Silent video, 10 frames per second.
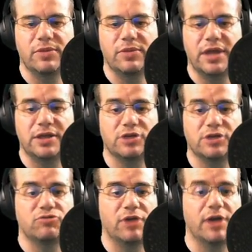That does
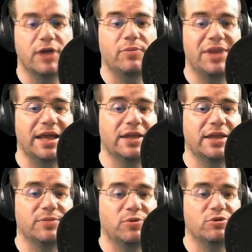rely on playing
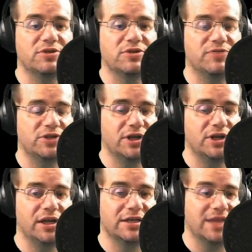the board
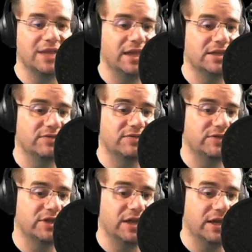sufficiently and taking
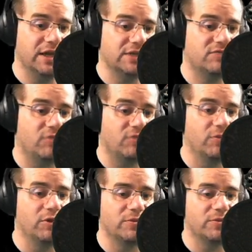sufficient hits from
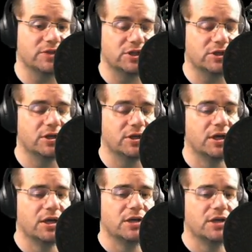the opposition
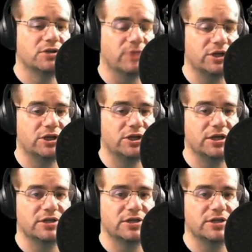to actually